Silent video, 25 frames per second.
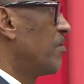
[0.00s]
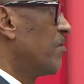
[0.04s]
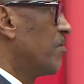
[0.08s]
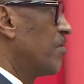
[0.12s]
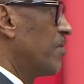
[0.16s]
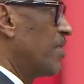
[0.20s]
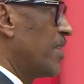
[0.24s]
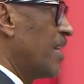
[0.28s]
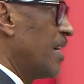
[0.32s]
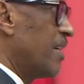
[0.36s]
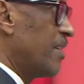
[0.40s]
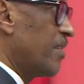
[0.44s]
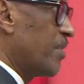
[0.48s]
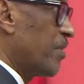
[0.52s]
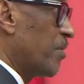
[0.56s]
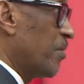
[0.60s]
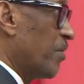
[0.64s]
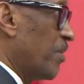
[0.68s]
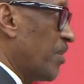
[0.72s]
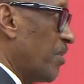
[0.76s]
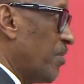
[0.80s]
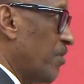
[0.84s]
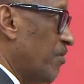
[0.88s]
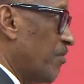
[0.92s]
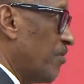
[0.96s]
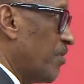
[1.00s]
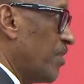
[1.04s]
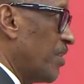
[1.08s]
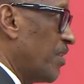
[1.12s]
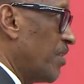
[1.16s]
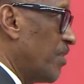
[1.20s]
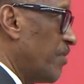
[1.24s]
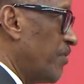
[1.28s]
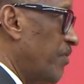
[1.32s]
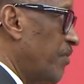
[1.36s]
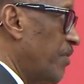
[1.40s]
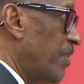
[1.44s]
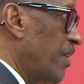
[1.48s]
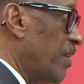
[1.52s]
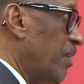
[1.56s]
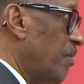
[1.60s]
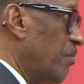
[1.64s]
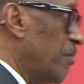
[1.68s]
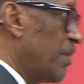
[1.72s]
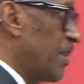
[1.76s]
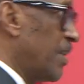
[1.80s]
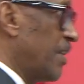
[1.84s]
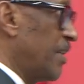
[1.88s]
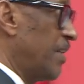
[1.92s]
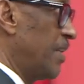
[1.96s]
that story of the
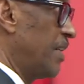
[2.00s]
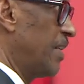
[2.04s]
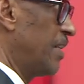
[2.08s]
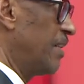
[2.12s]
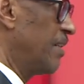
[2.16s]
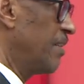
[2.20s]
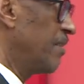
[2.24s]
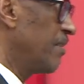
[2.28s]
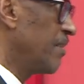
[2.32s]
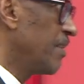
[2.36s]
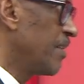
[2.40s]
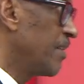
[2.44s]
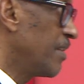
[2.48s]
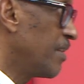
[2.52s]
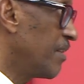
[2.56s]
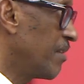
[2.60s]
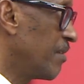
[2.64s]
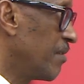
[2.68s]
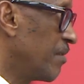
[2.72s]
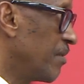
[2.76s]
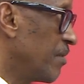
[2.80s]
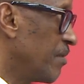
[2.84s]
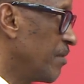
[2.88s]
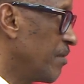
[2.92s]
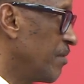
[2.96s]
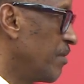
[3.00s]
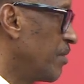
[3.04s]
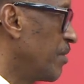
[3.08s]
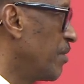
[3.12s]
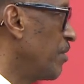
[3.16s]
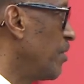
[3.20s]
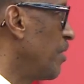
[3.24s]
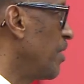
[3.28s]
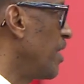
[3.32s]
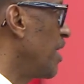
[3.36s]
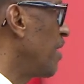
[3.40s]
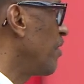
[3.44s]
film, and then this story,